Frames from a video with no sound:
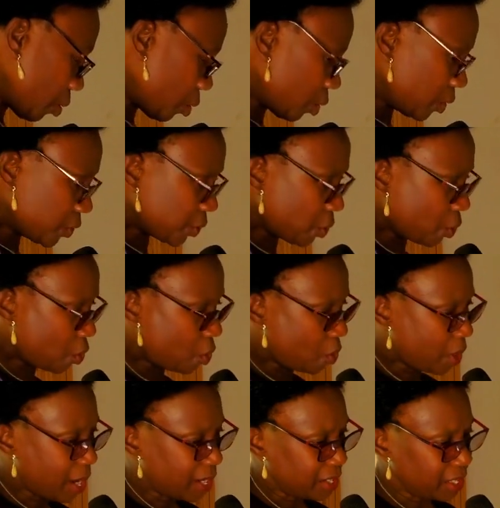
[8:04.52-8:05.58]
also go
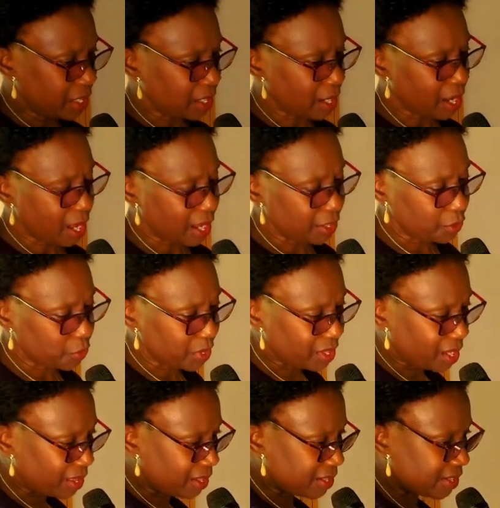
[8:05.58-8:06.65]
hand in hand with
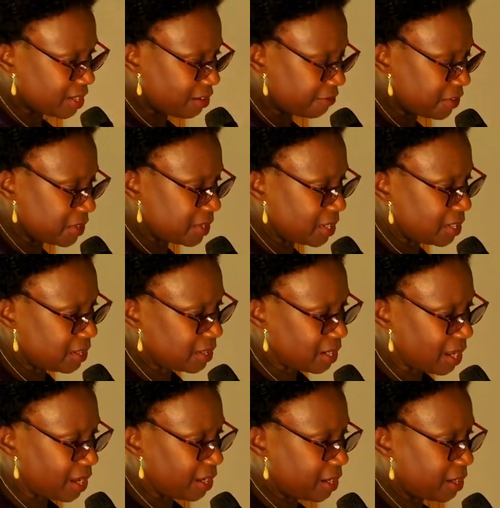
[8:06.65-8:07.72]
other services,
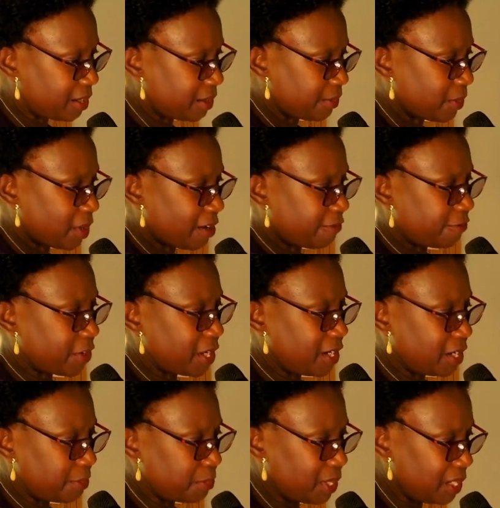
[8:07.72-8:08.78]
like
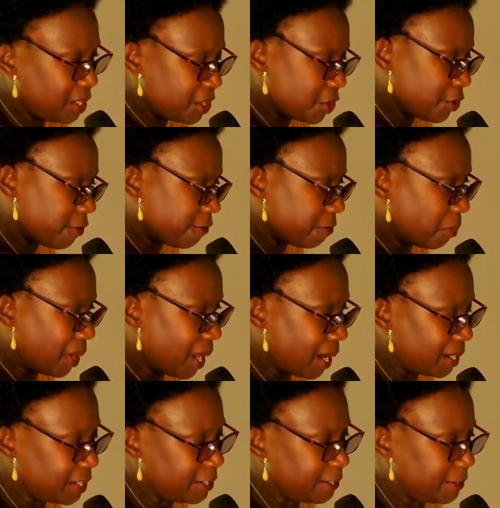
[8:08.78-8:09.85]
availability of
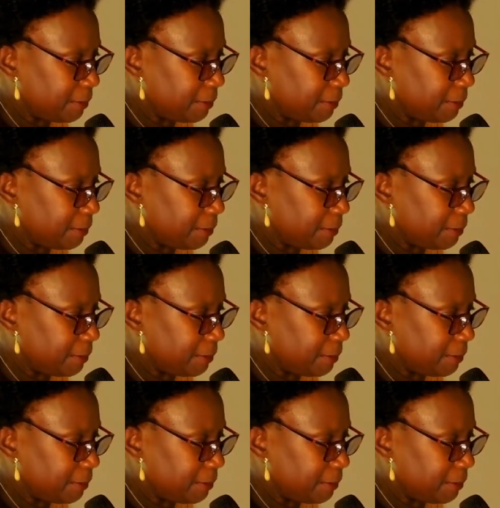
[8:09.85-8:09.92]
blood,